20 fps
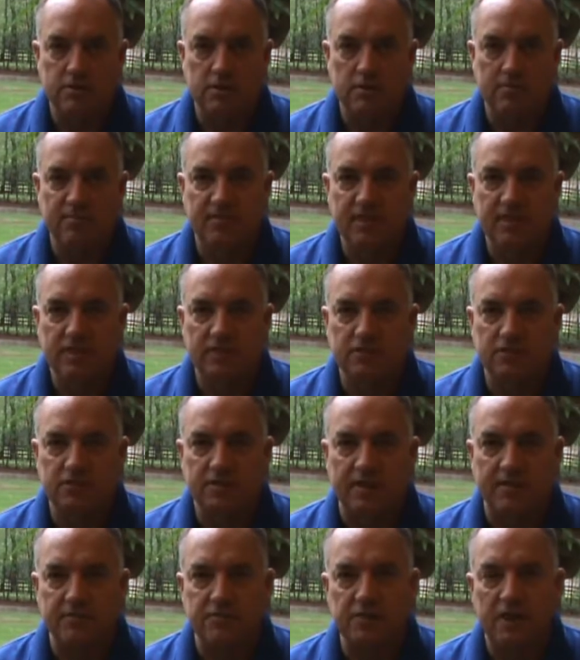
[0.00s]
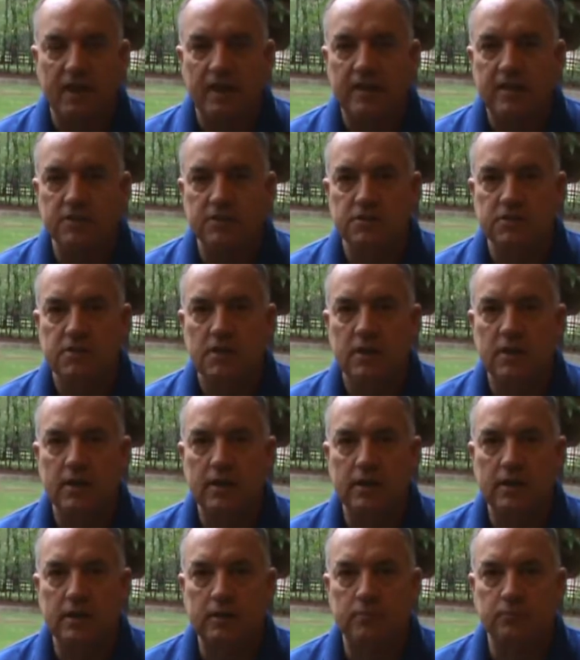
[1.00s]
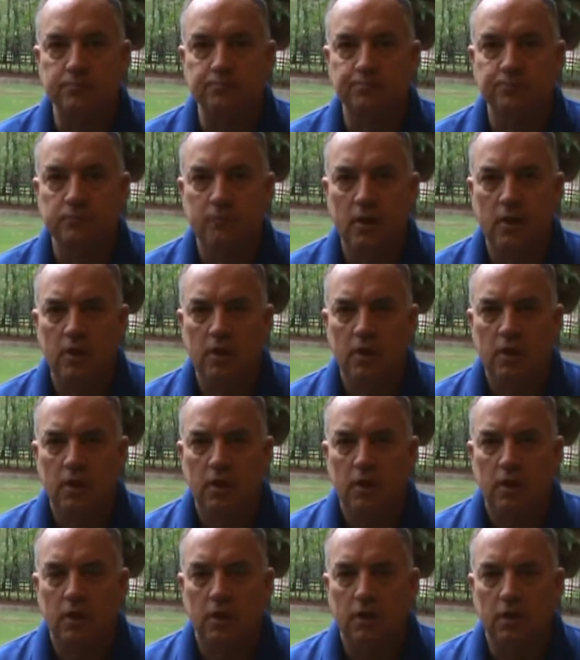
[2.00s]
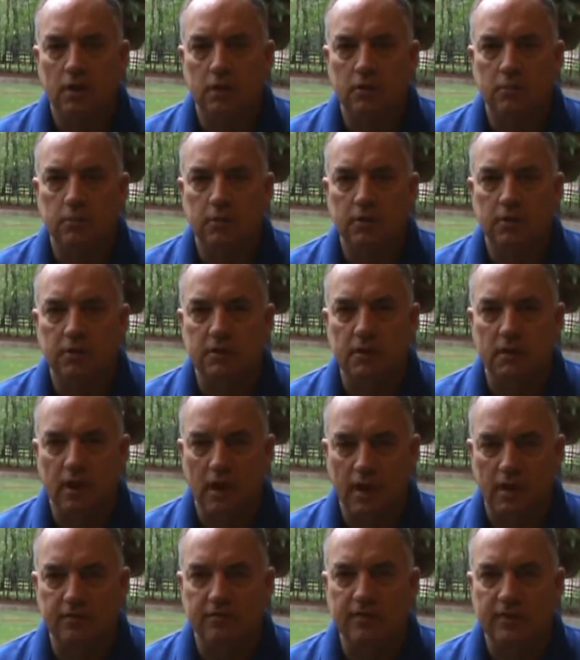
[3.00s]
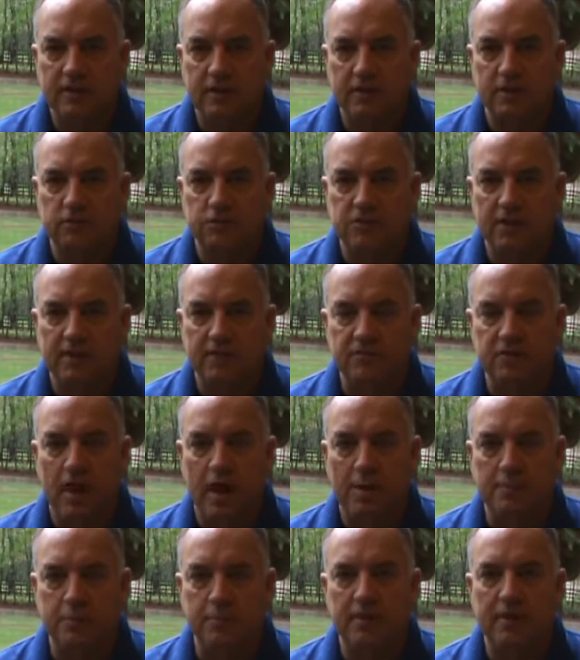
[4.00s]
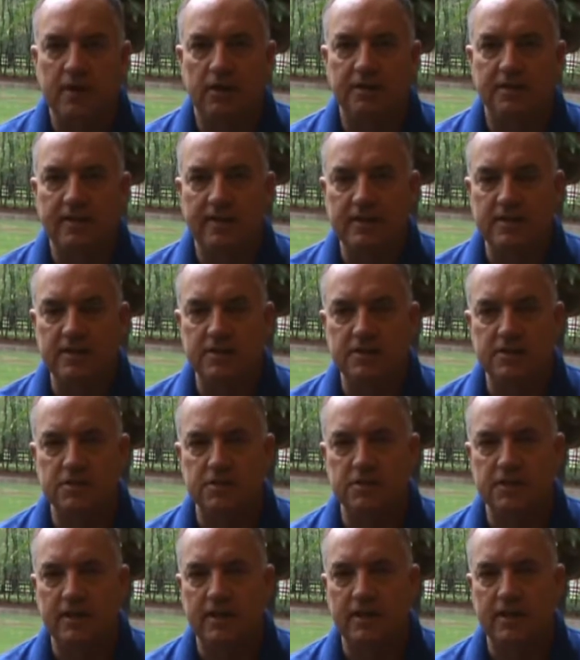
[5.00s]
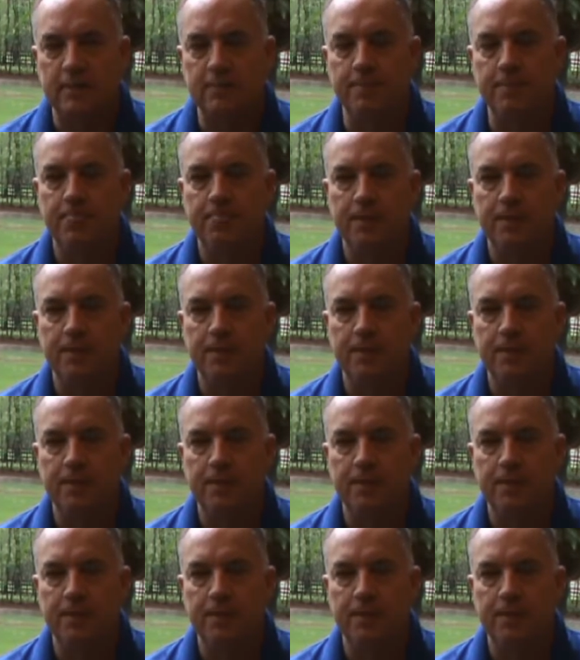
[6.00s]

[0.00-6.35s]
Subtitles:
Some vehicles have chains, but a lot of vehicles have timing belt, and it is a